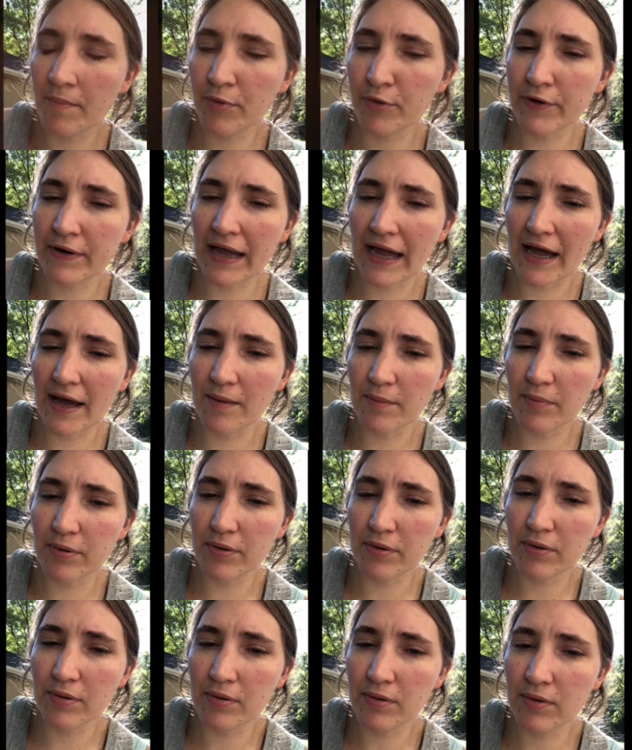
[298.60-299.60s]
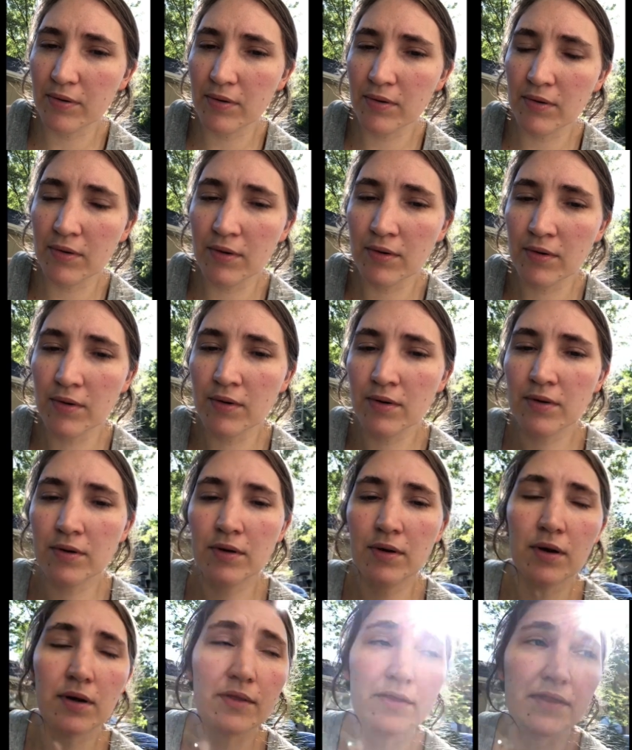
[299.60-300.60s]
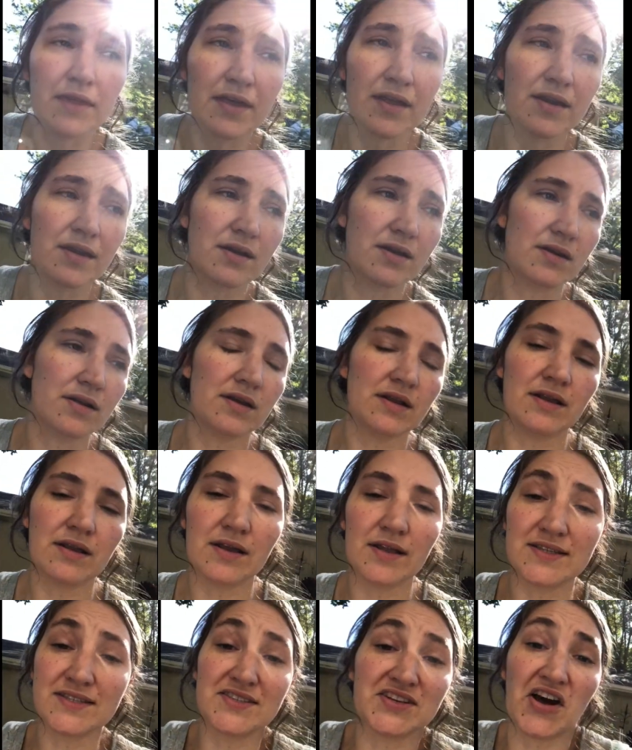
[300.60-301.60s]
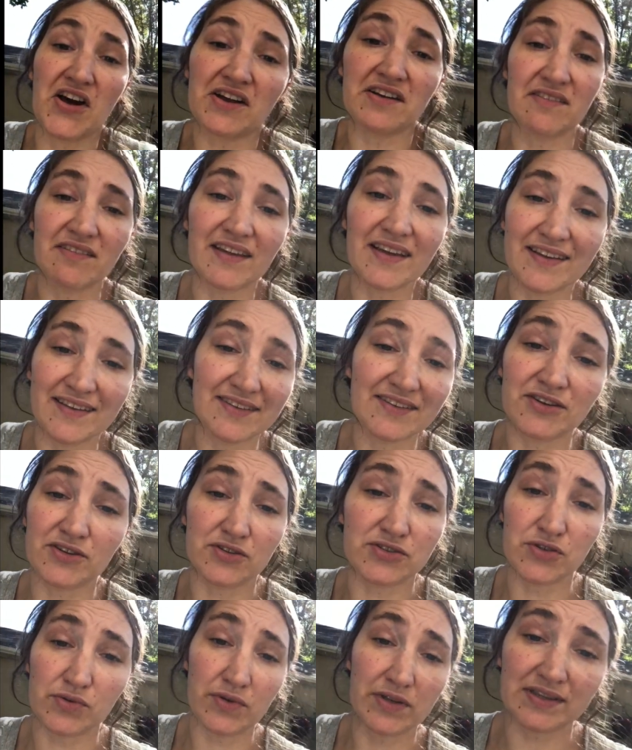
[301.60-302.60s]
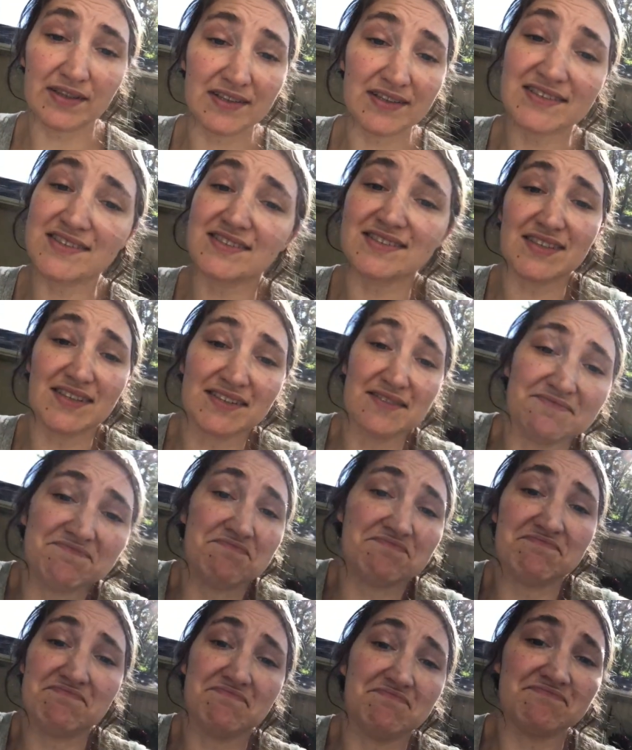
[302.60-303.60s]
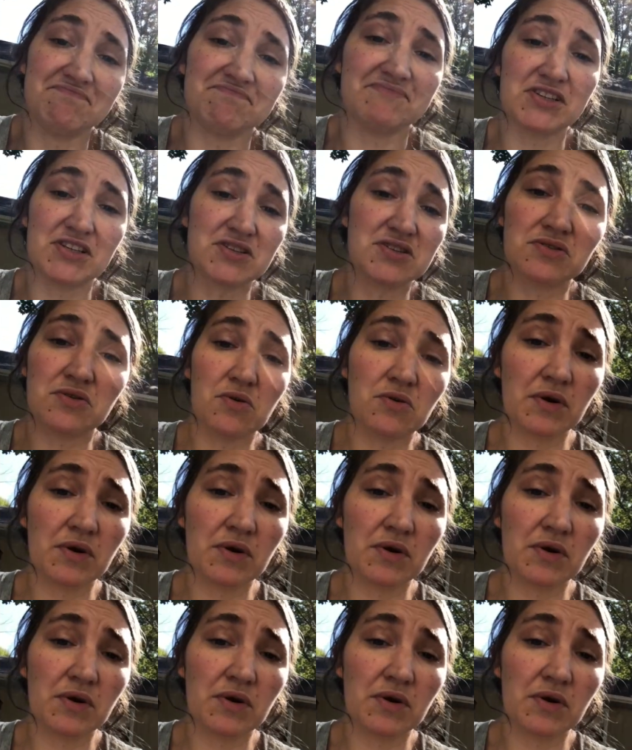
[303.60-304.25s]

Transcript: pre-op then it's done. Like, you're doing this and there's no